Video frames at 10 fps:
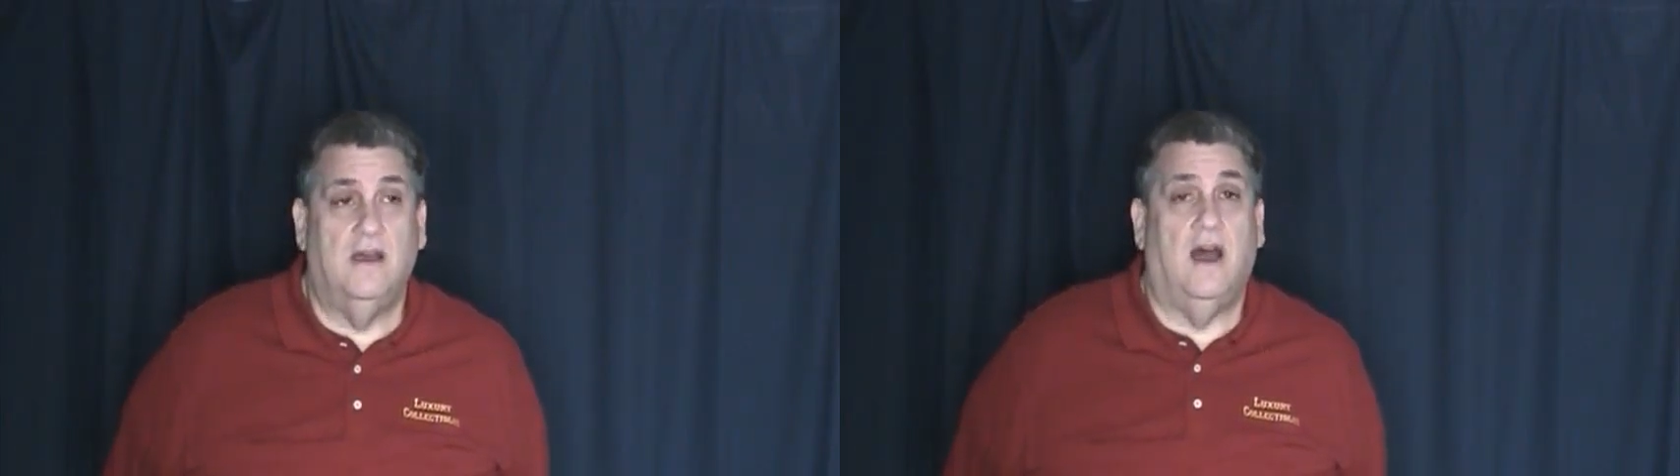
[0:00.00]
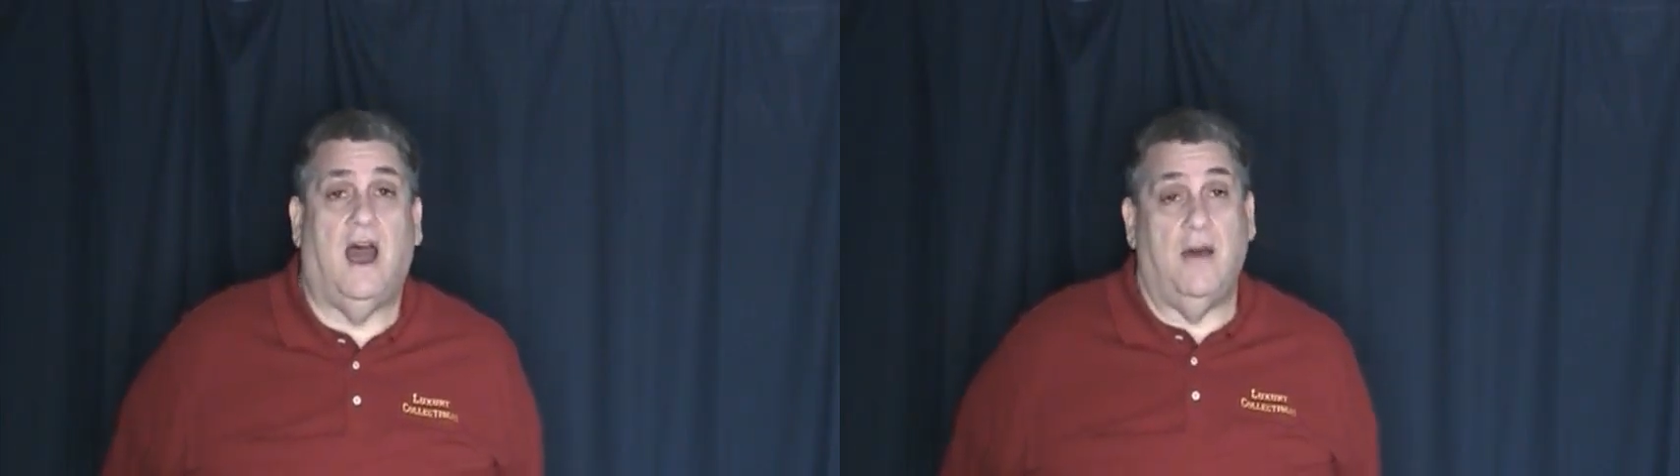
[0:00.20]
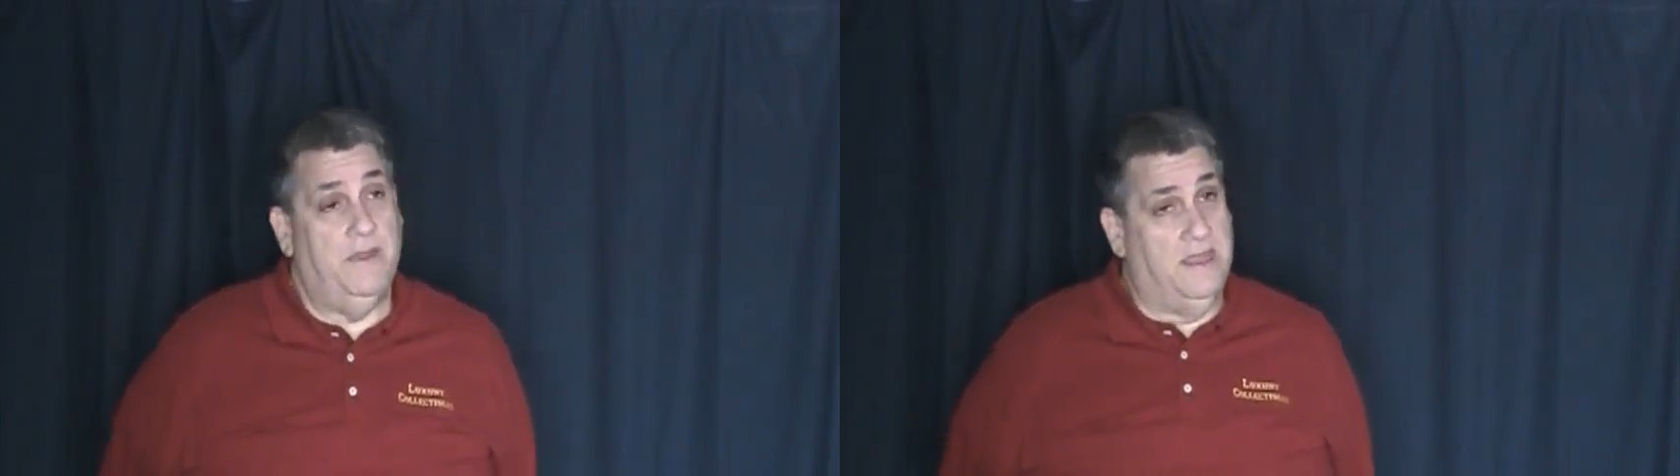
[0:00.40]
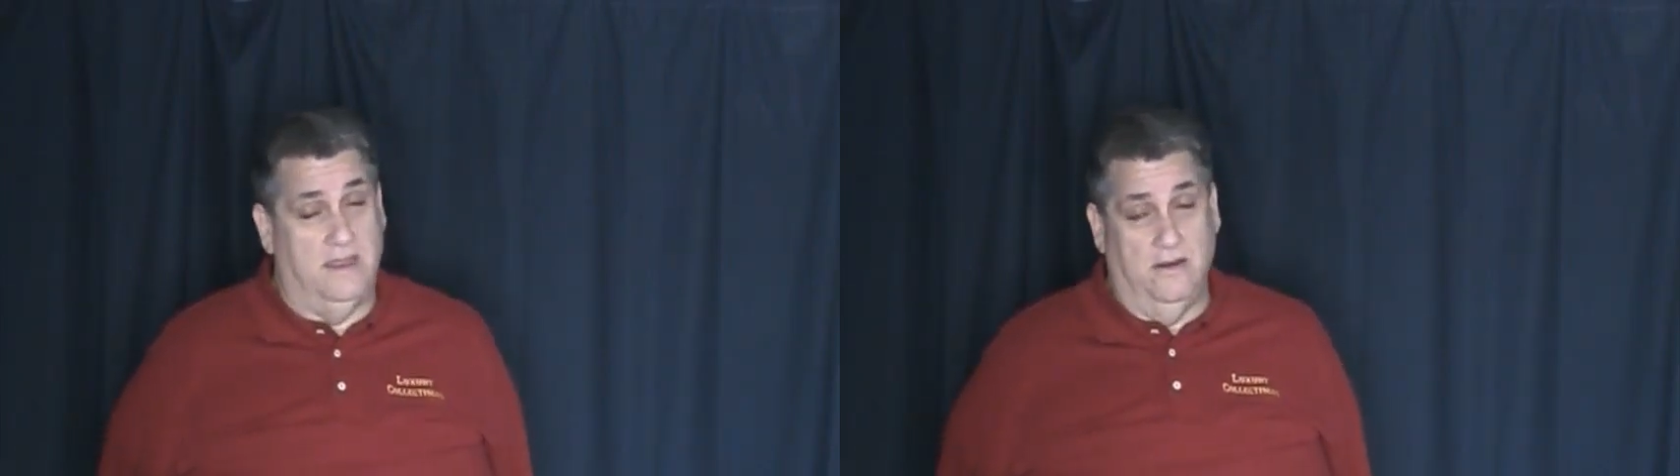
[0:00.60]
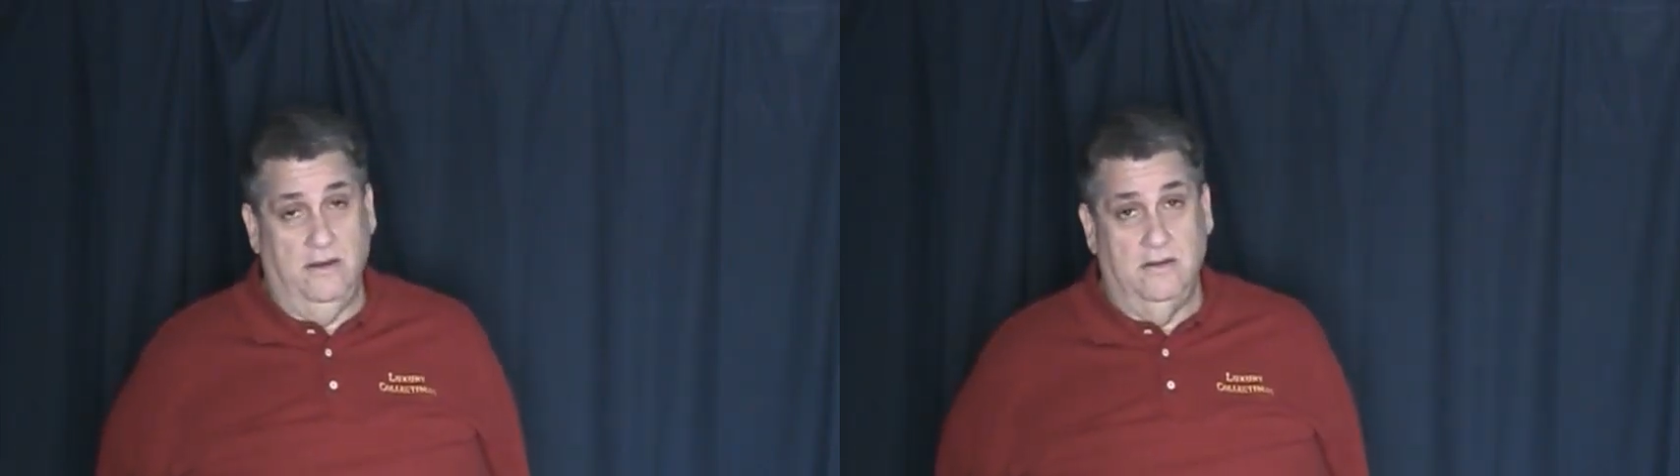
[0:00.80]
hobby
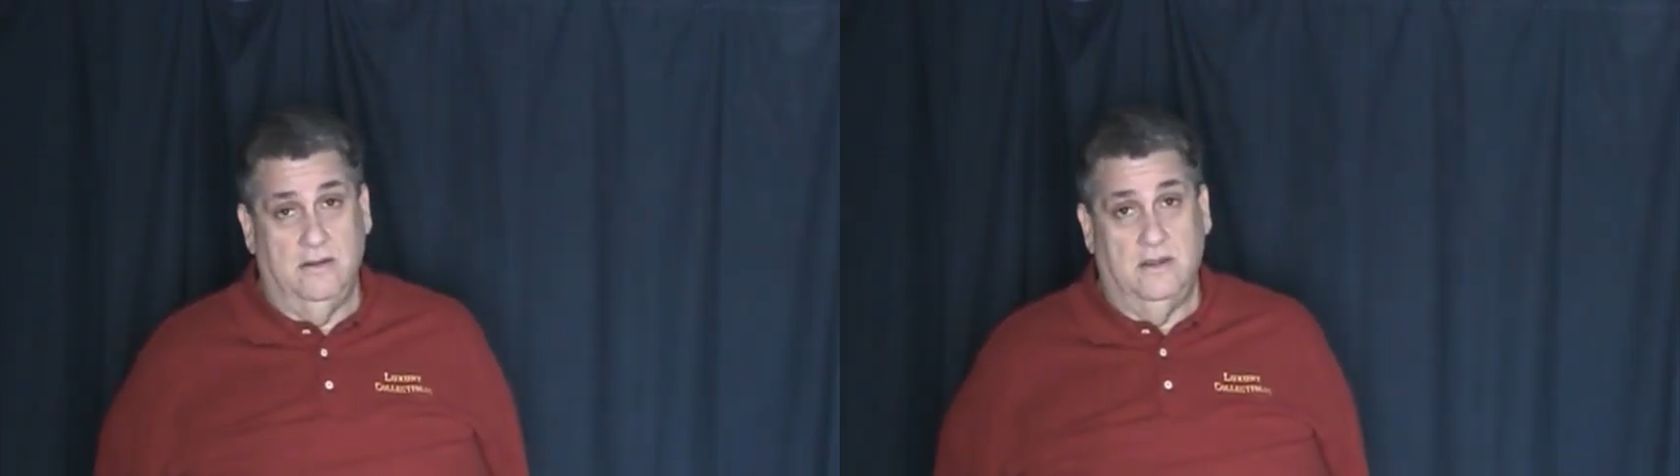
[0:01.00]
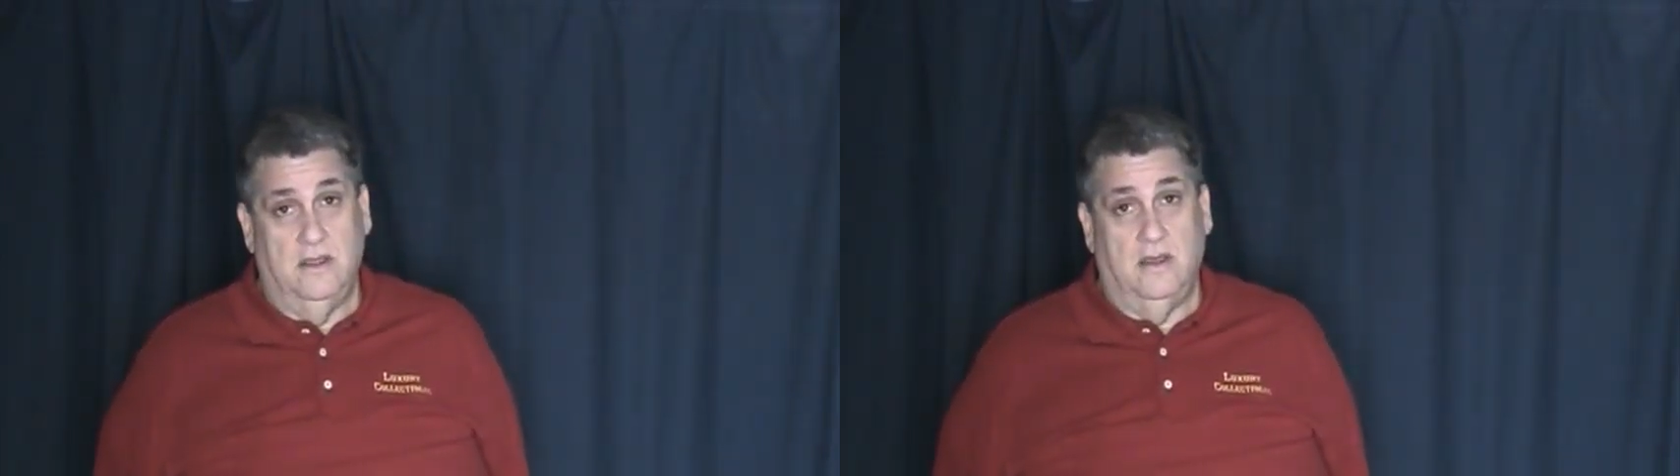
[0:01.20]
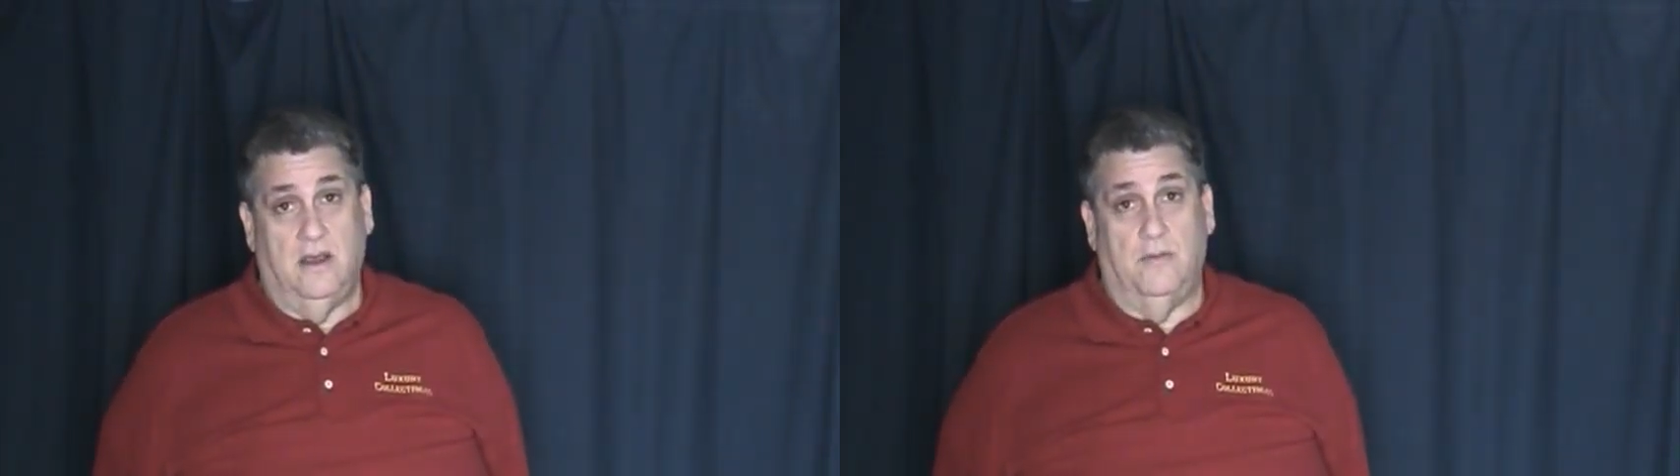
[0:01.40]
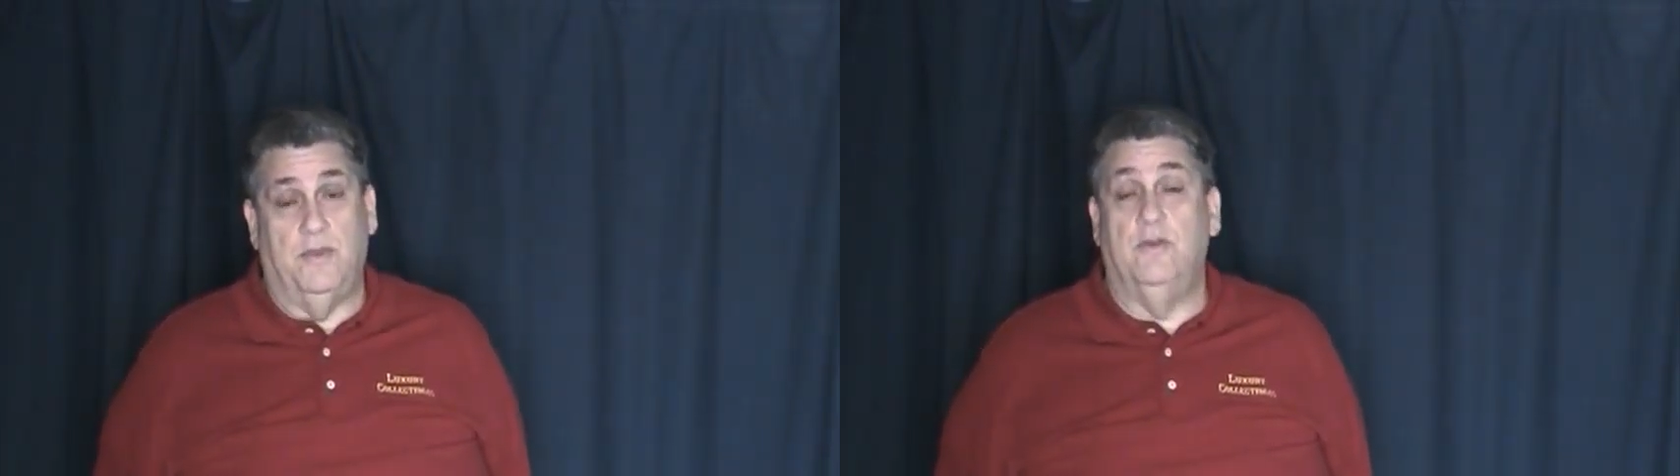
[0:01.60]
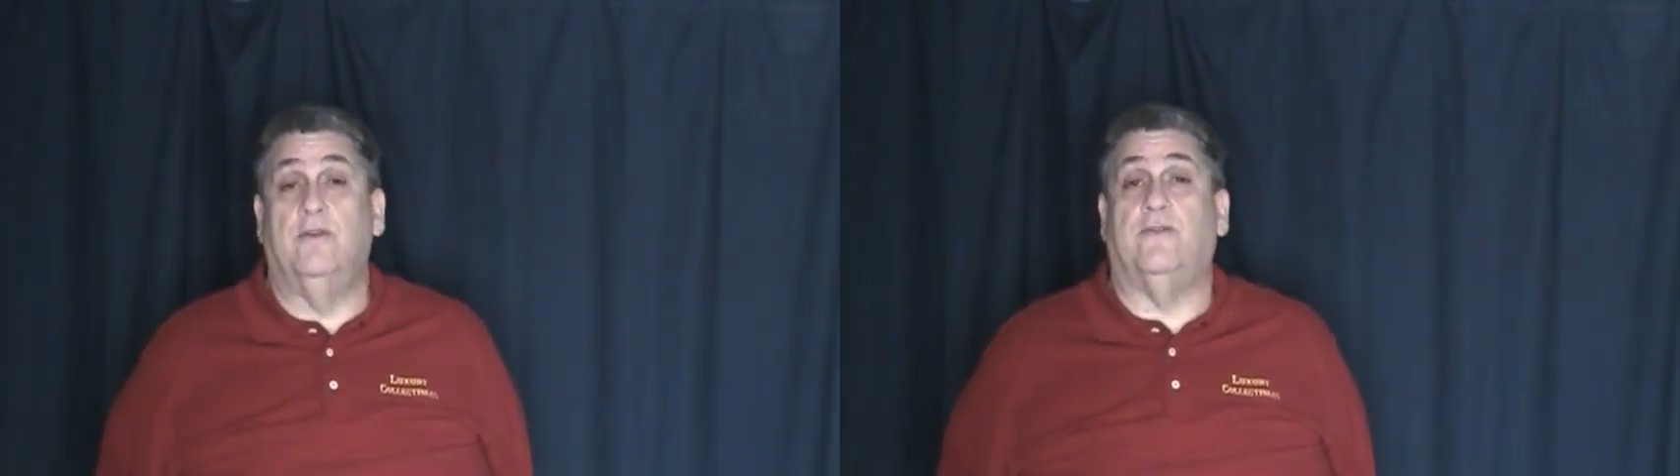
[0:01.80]
gear, a
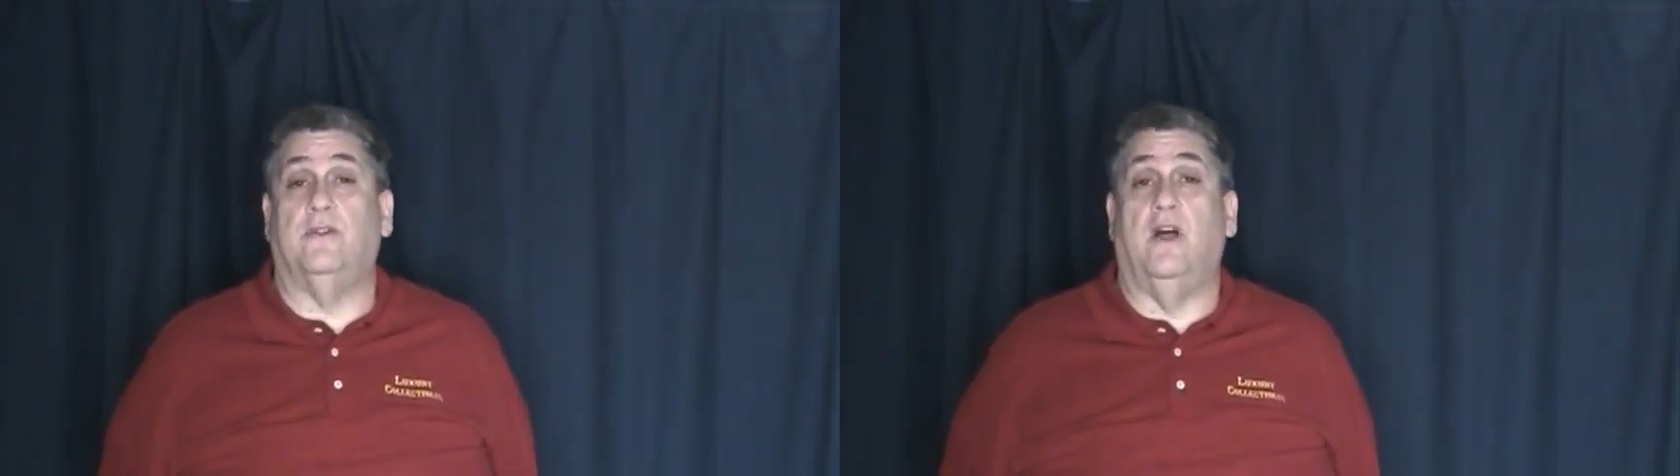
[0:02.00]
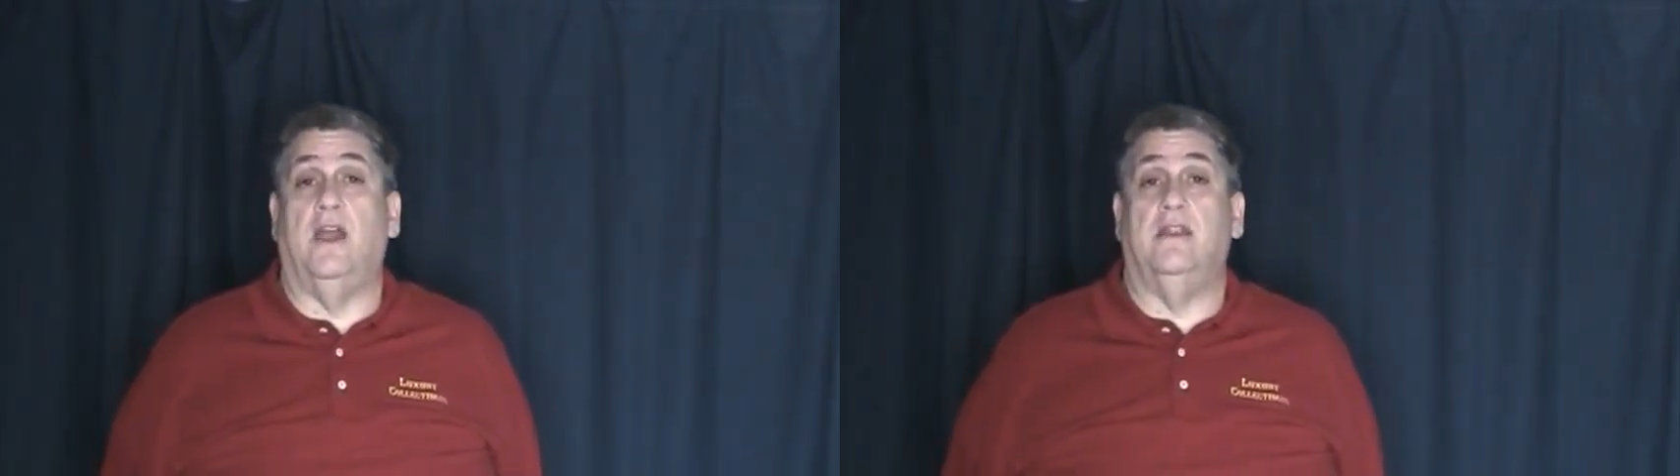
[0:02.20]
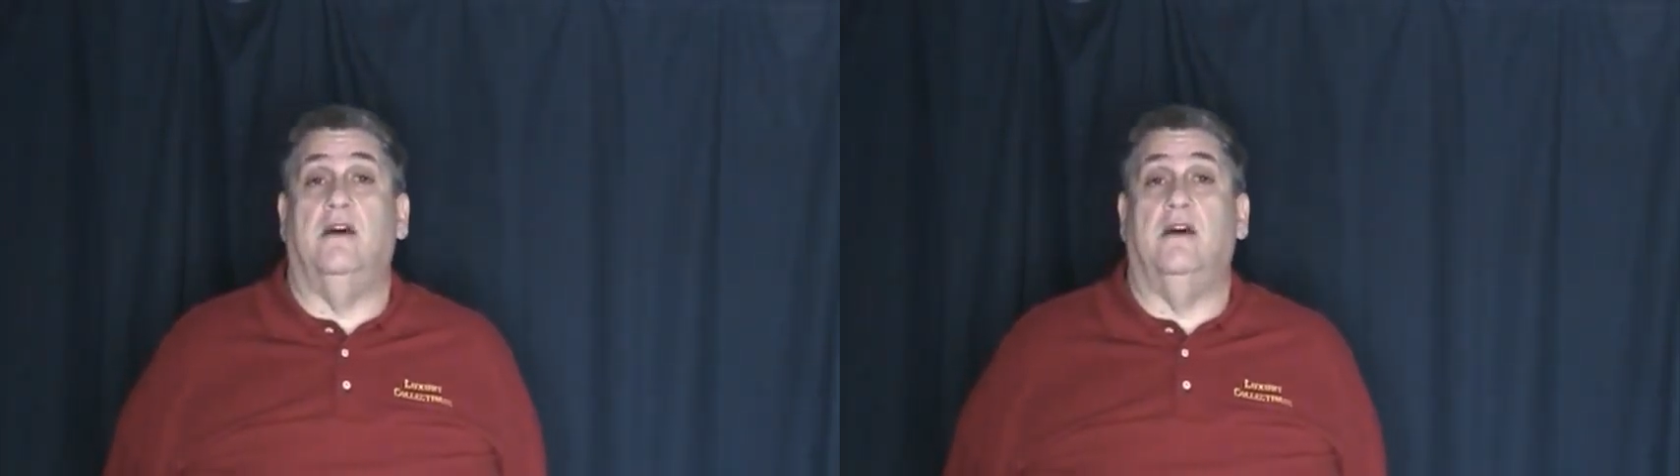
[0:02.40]
beautiful line